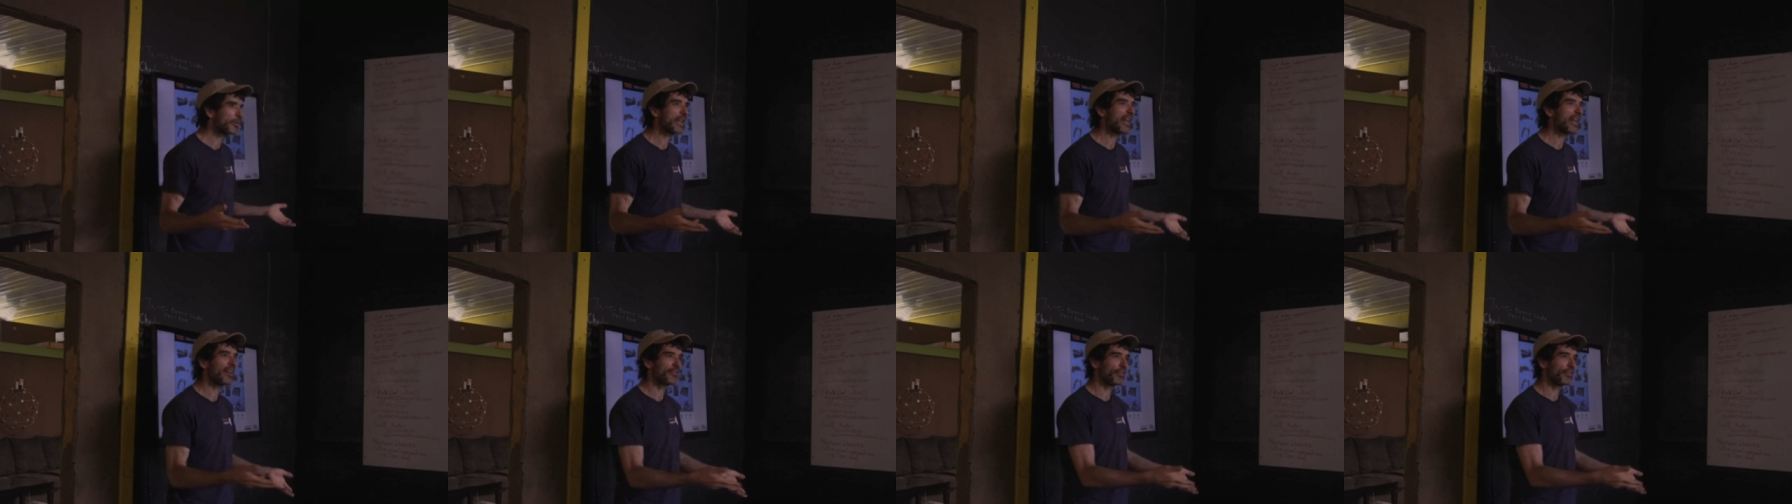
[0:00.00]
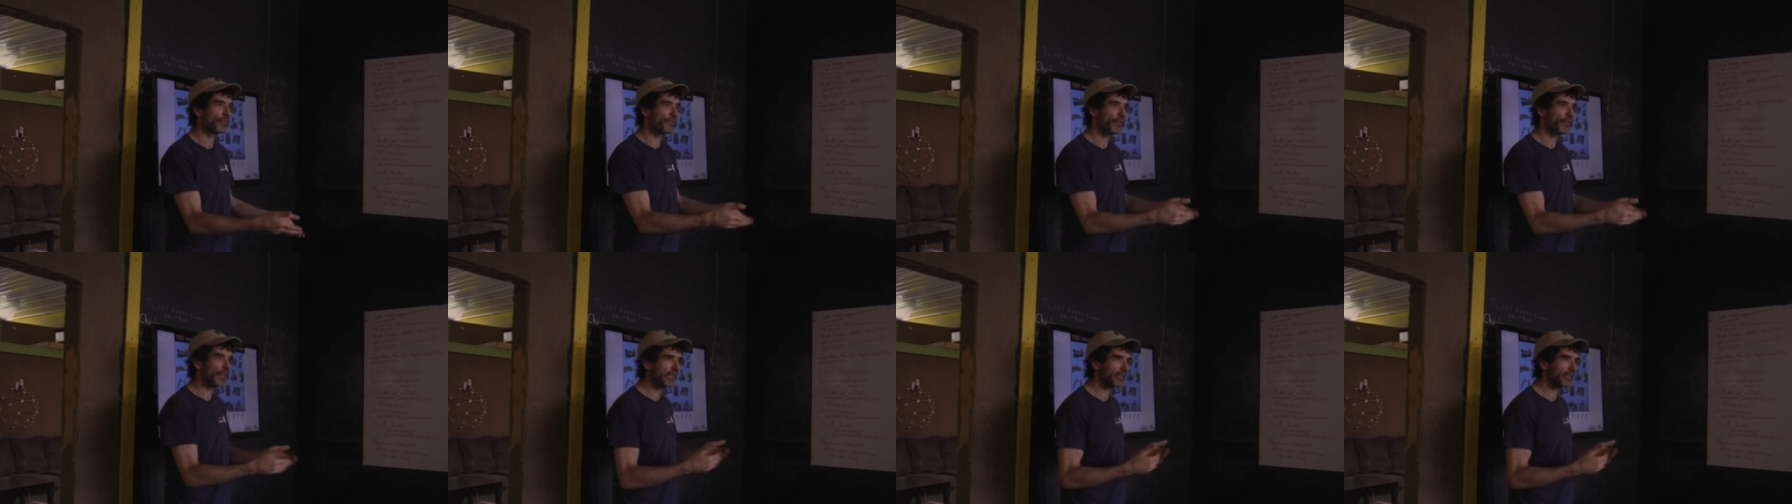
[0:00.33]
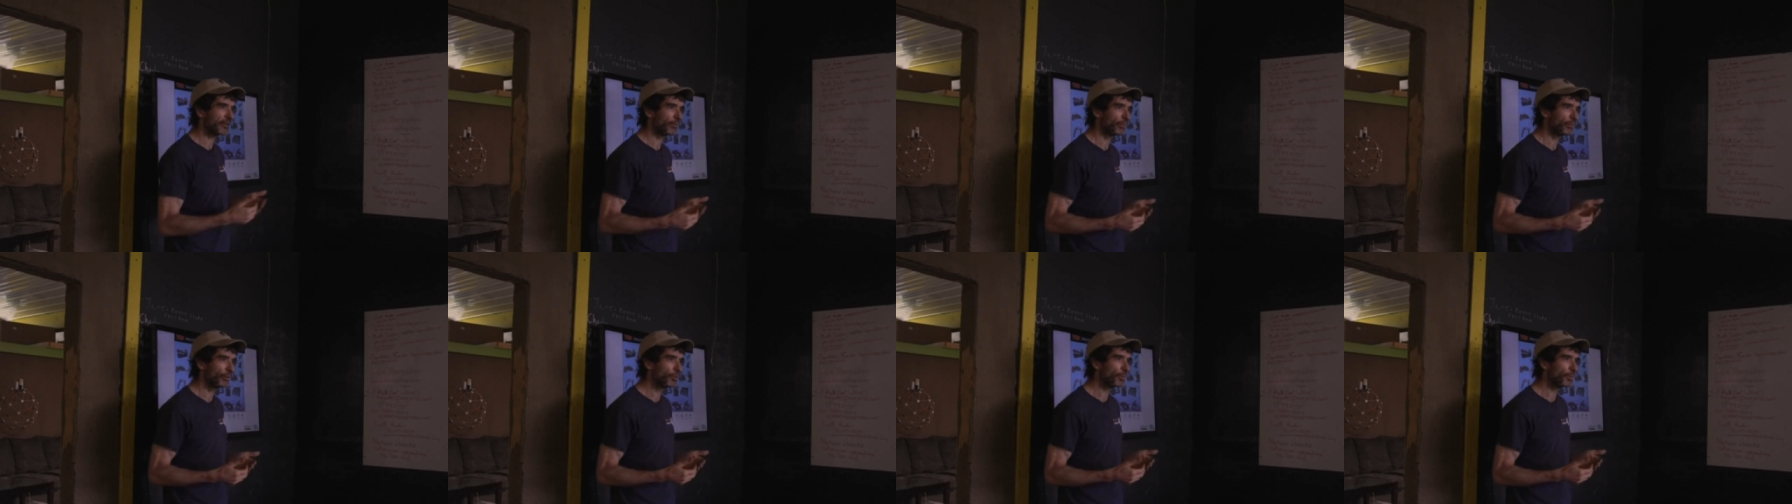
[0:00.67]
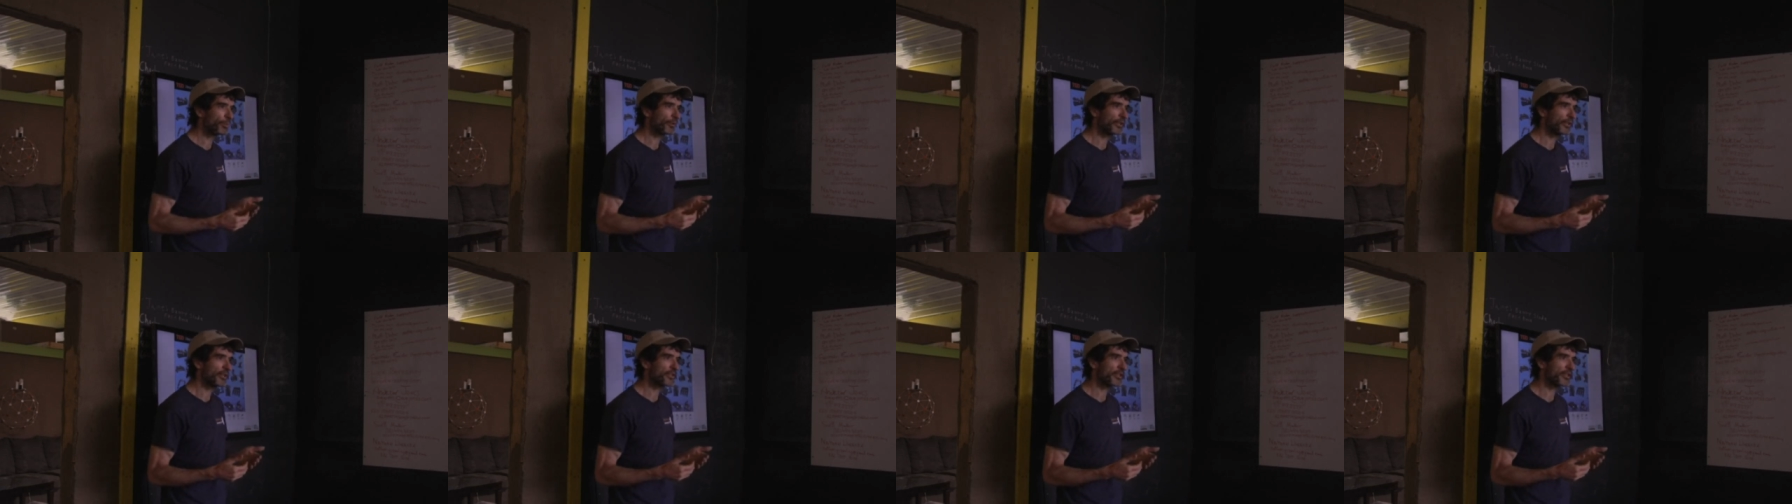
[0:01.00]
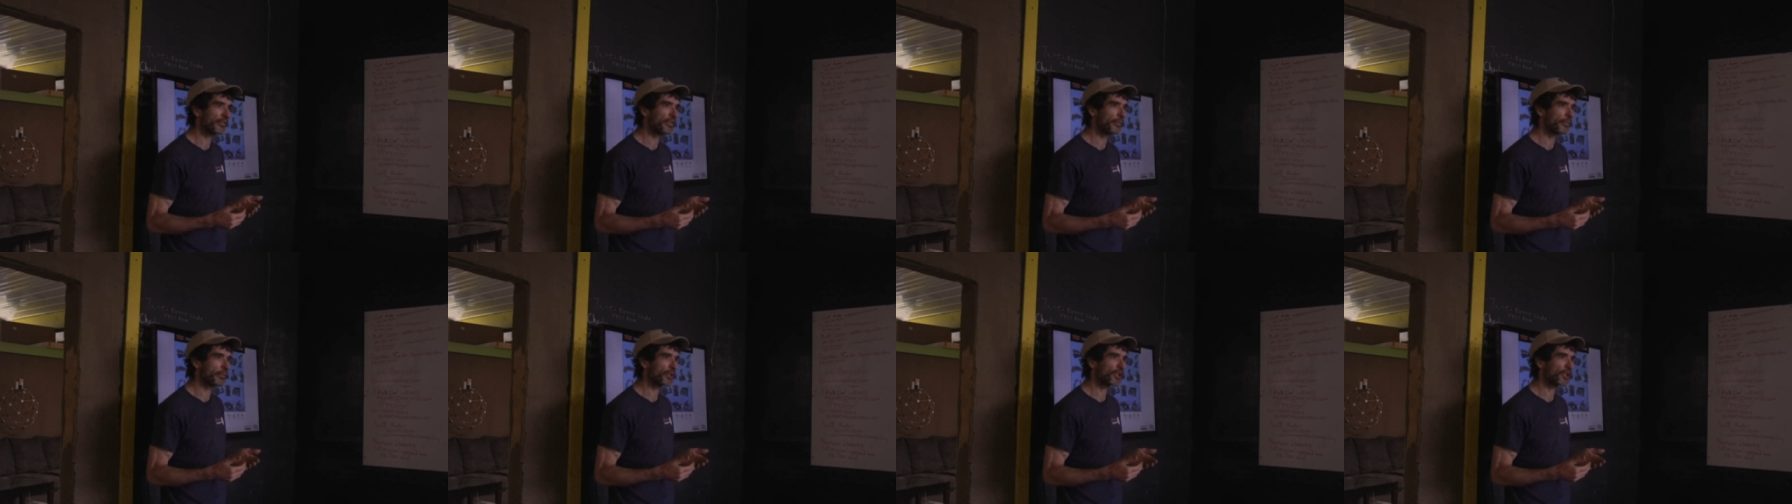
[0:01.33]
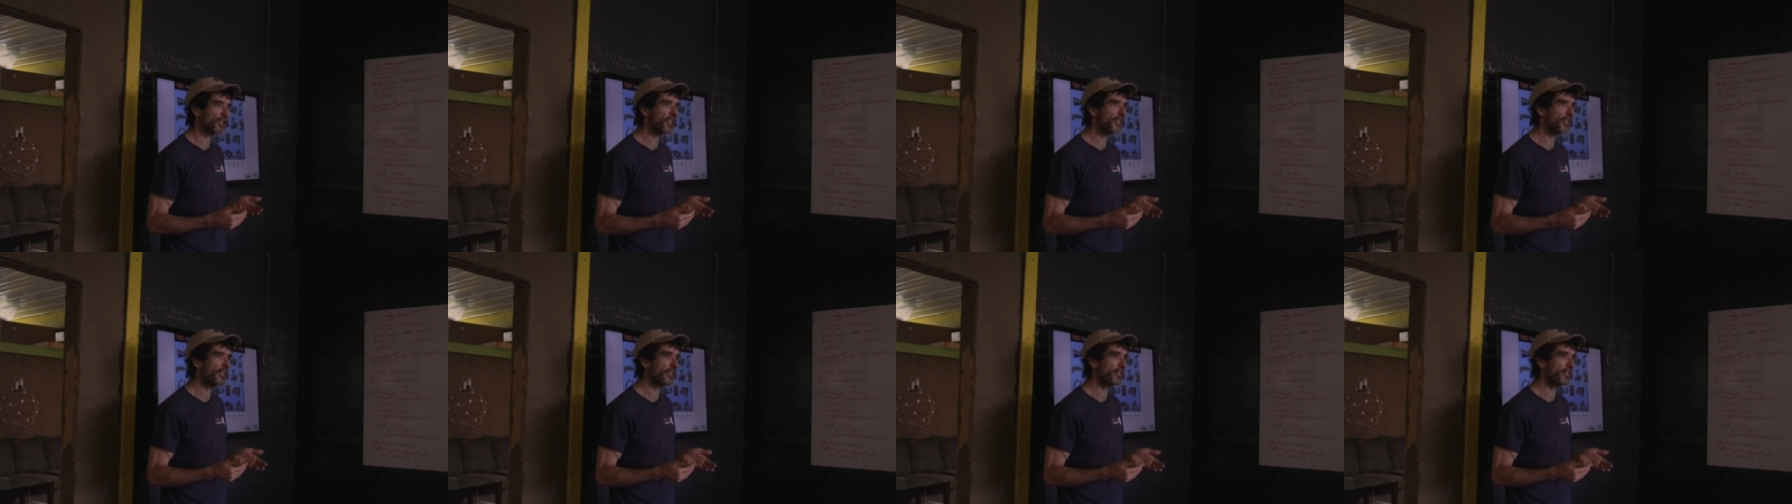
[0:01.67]
we have the final blueprints of the
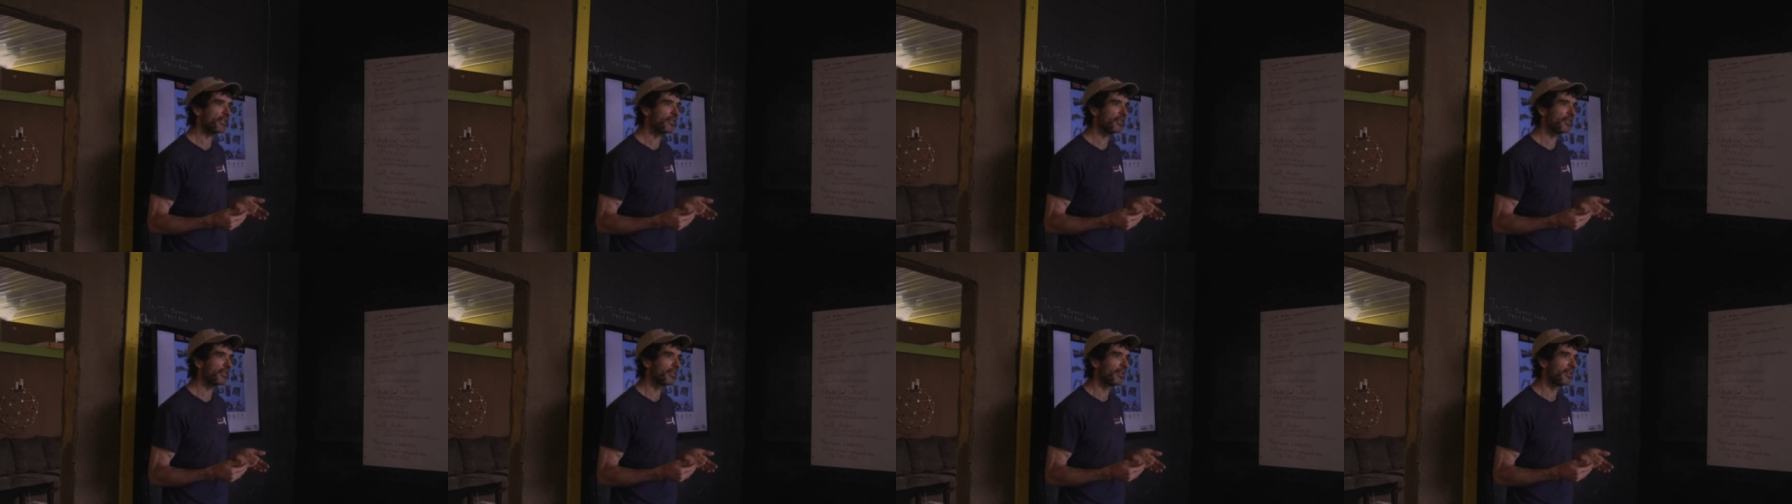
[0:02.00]
machine,